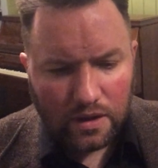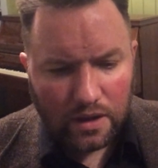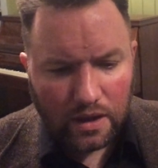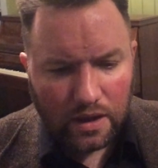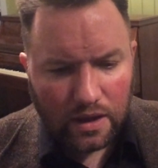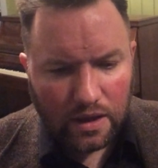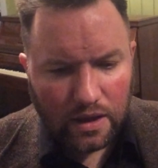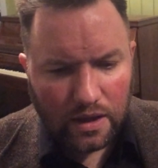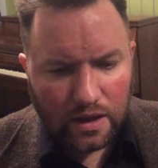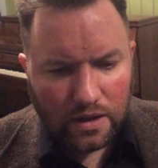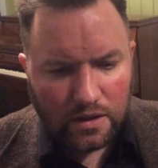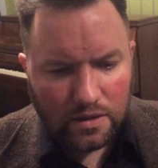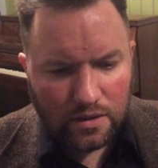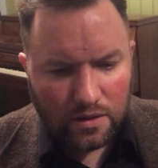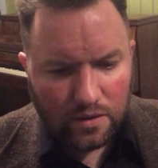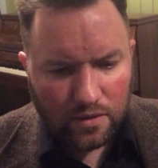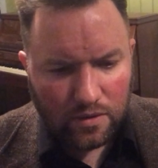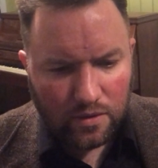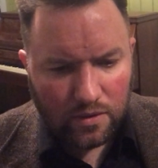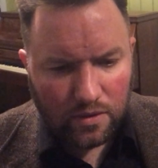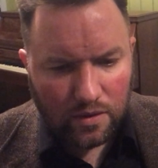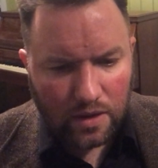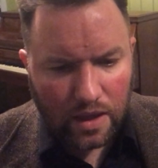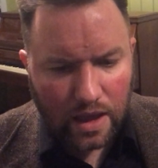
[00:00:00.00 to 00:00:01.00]
And
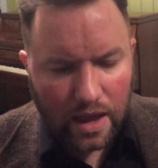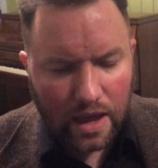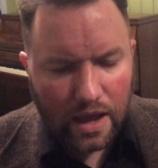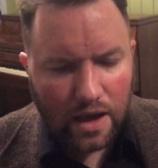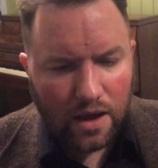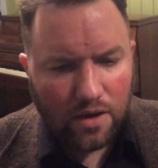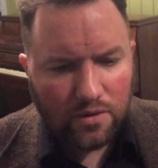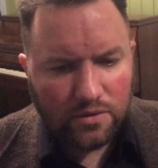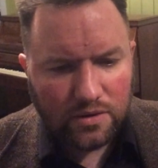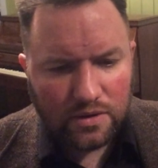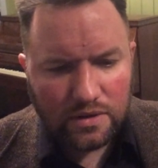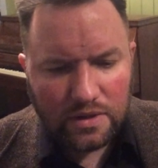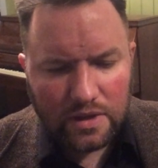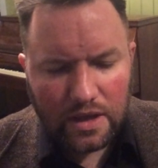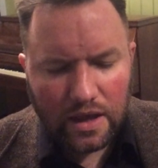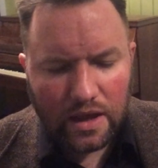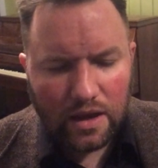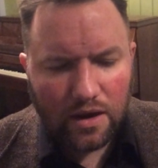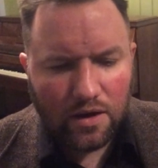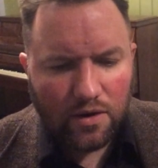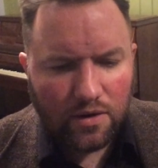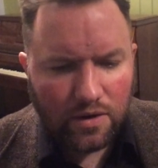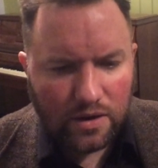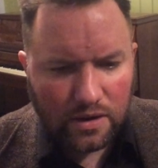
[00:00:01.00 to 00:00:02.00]
how did the
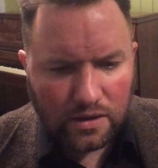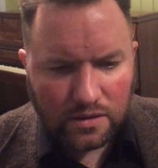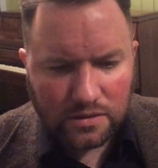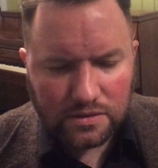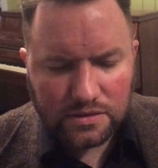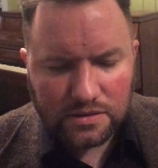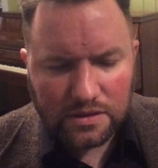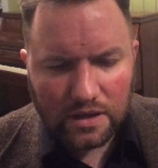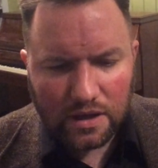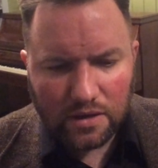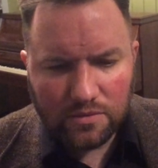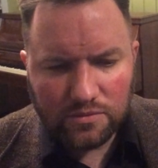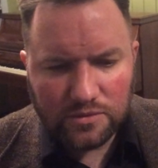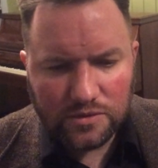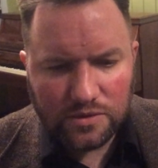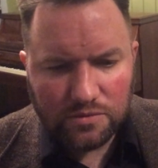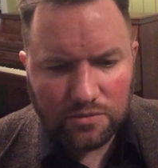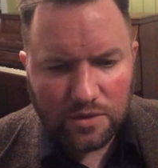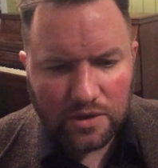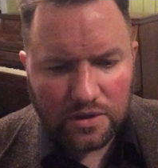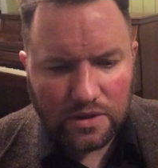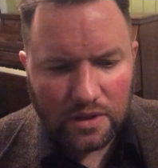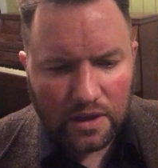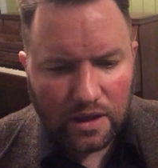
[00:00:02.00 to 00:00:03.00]
Aryans come to
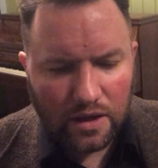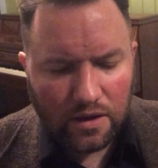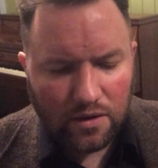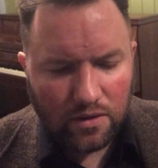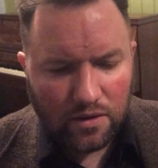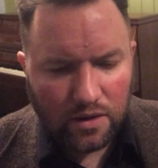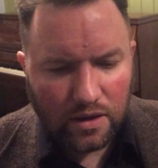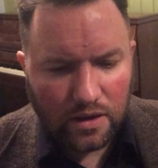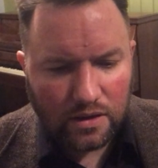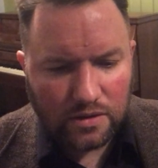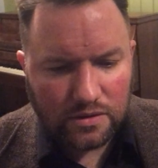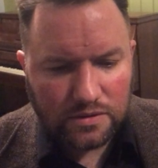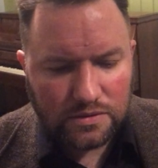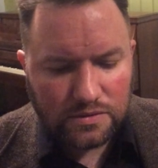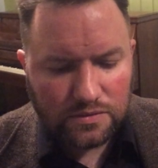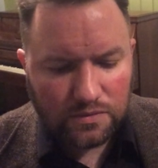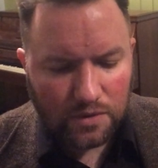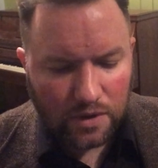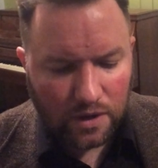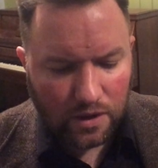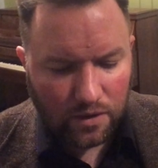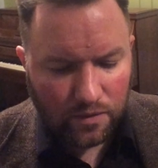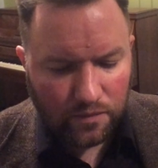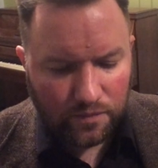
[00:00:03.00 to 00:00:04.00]
be the Aryans?
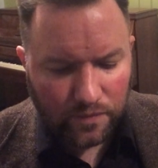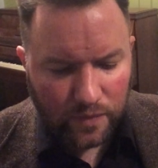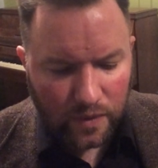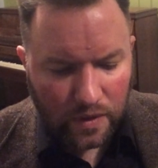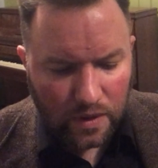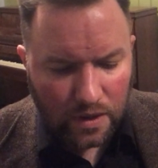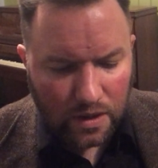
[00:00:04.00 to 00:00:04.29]
Well,